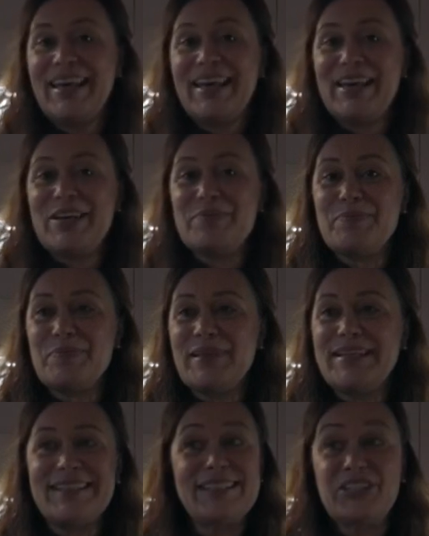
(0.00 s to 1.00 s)

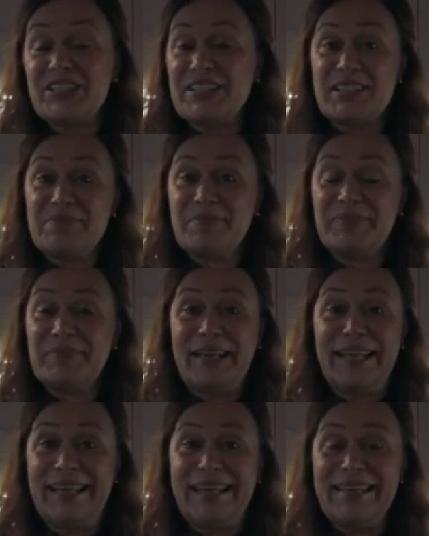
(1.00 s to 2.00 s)
It's just
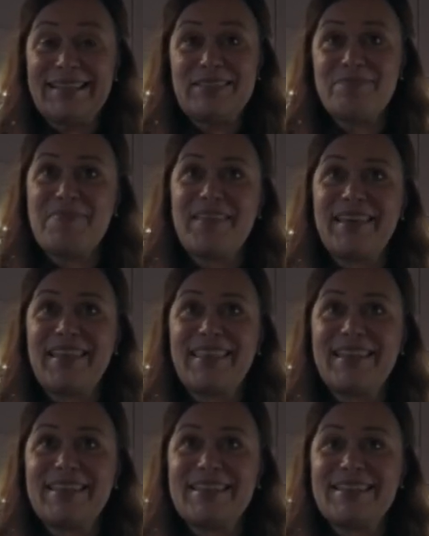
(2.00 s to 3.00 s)
simply something
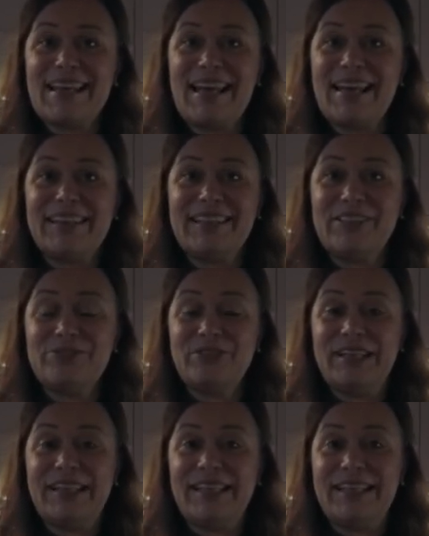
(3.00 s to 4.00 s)
that I
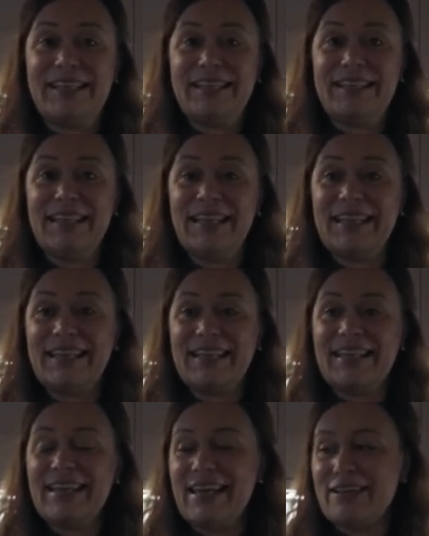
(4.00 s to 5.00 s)
really
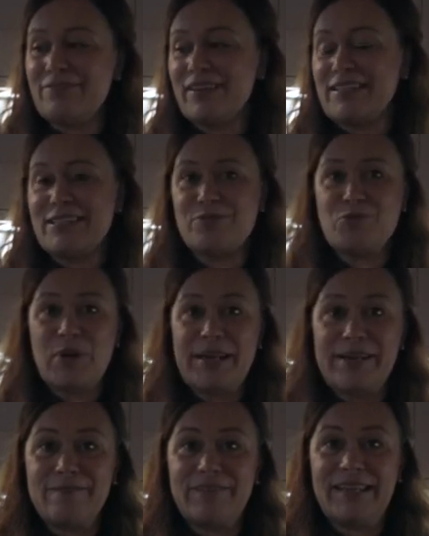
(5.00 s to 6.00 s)
like. I find it quite
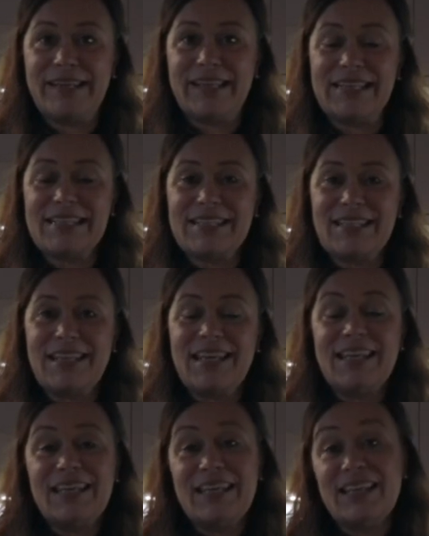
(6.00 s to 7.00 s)
convenient.
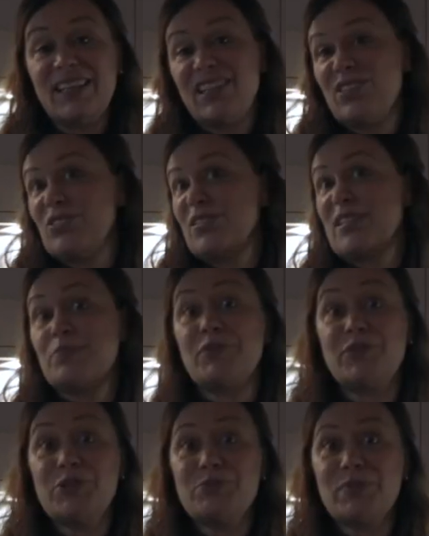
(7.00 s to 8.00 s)
And I thought some
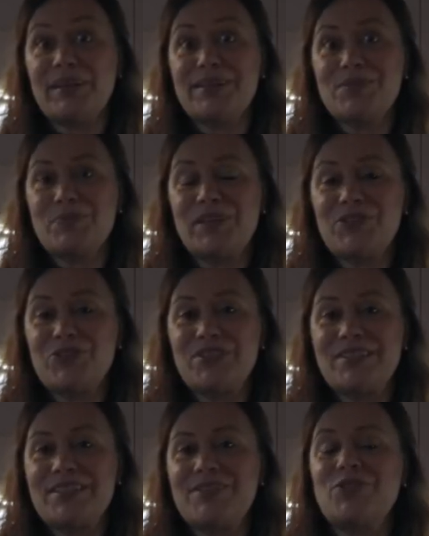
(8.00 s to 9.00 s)
of you might be
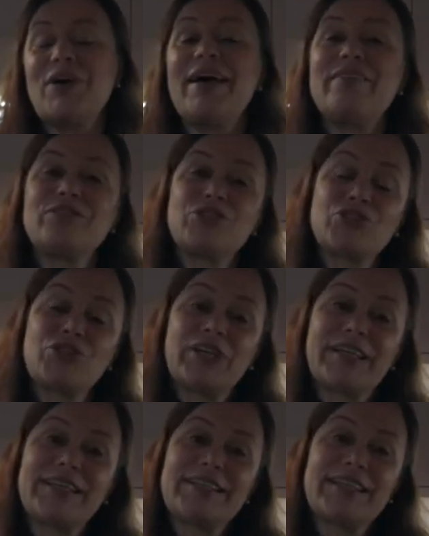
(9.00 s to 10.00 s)
interested if you haven't
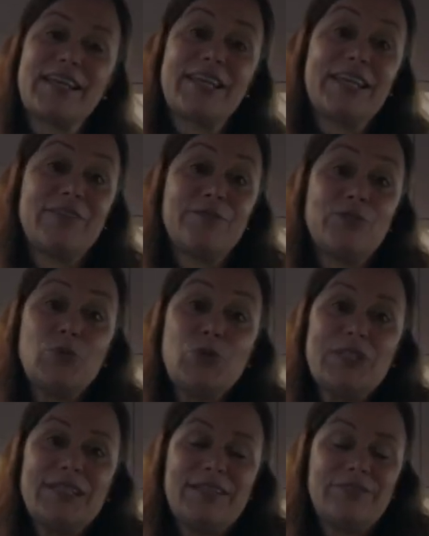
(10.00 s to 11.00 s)
tried a
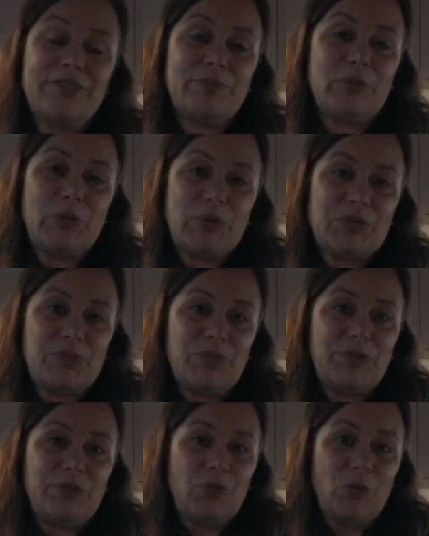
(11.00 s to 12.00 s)
food delivery box
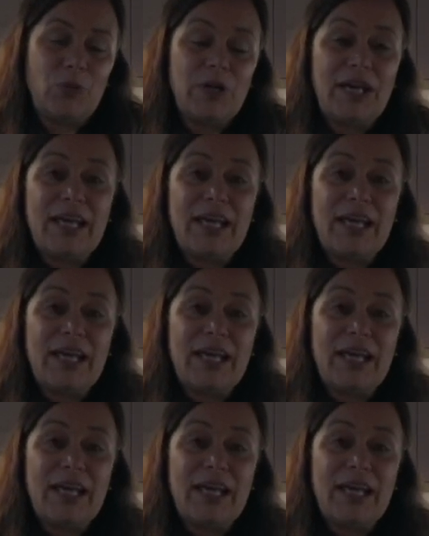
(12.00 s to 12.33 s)
before.